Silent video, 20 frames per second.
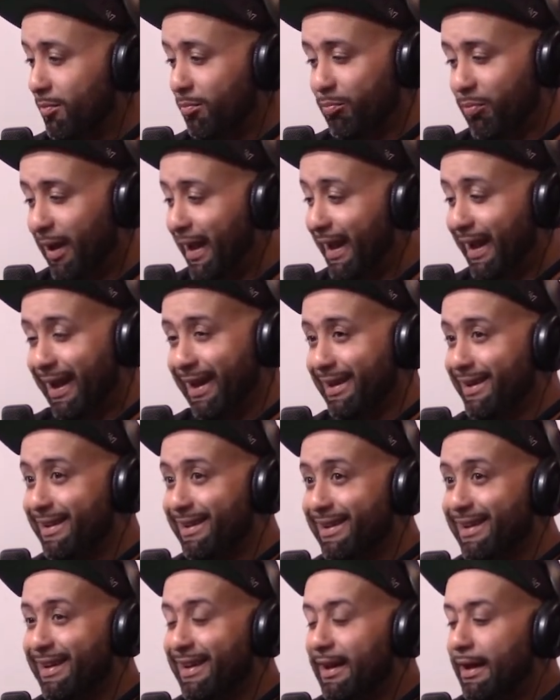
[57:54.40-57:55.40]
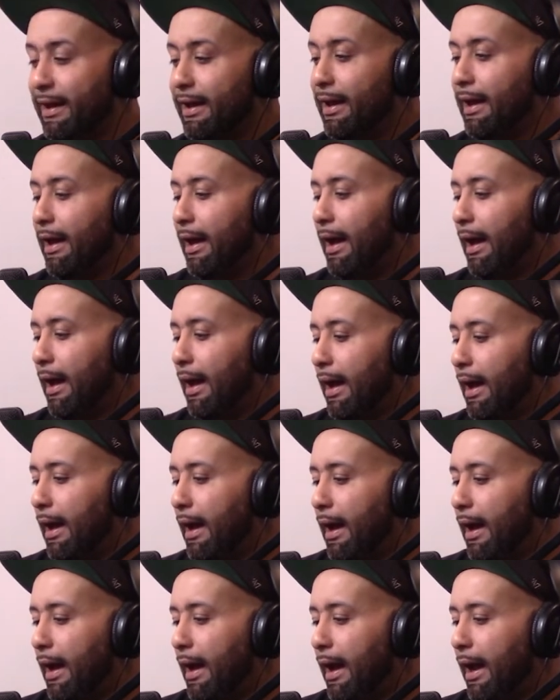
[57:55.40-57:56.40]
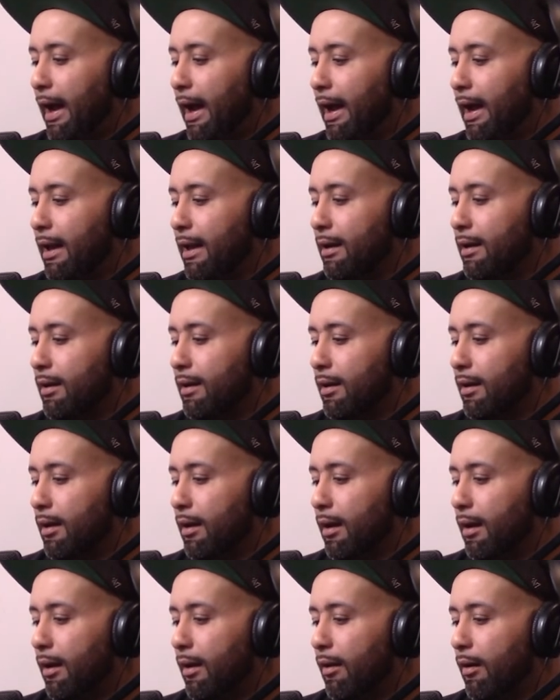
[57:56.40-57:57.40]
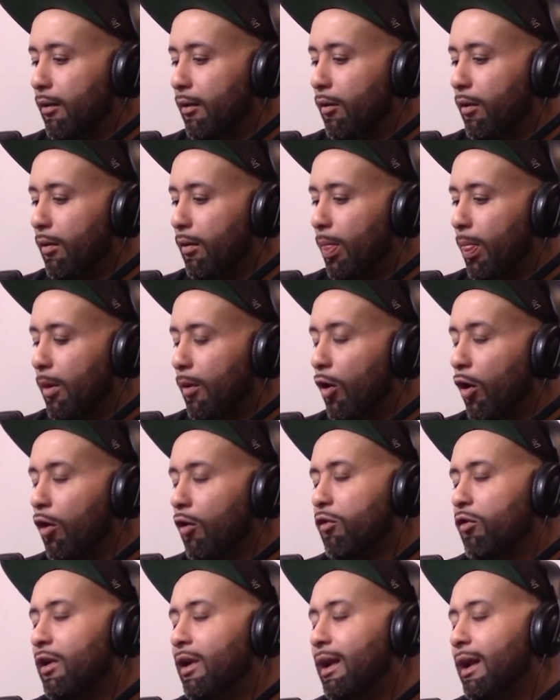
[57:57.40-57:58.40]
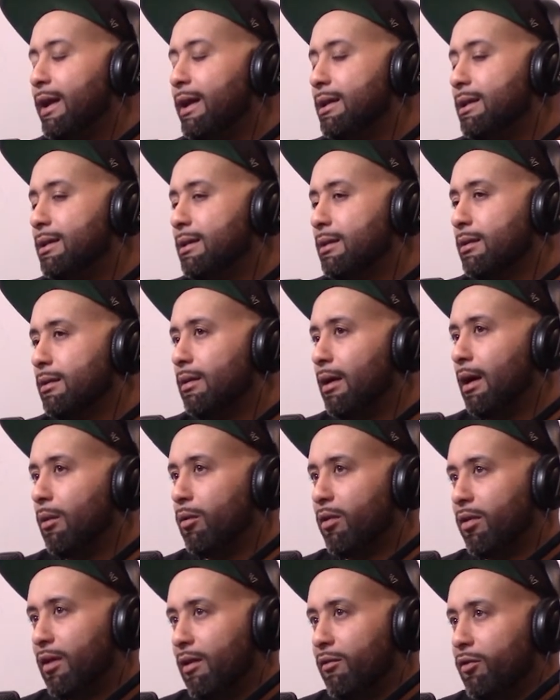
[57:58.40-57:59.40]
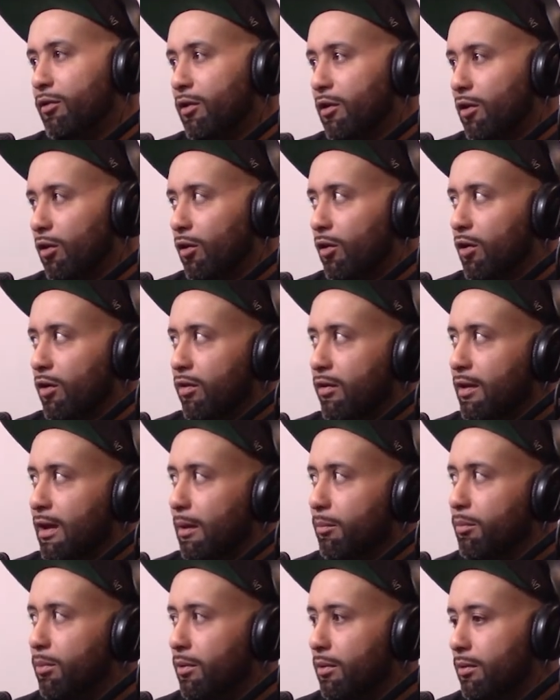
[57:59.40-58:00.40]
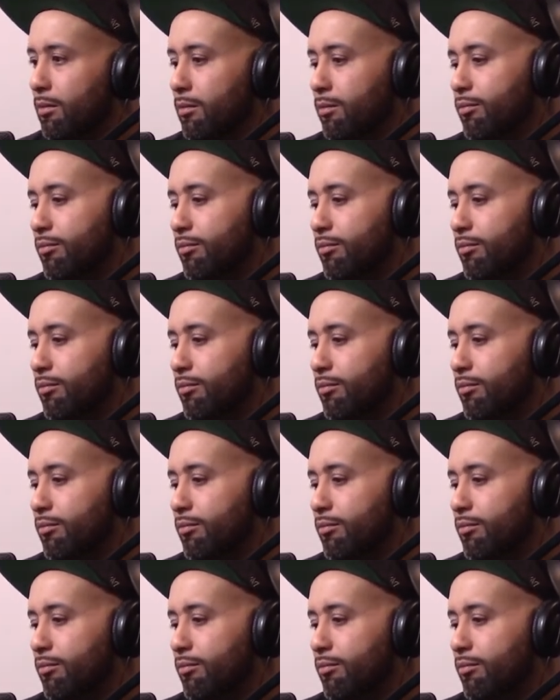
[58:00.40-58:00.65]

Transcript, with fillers: bad, mm and of late, I would say for the last couple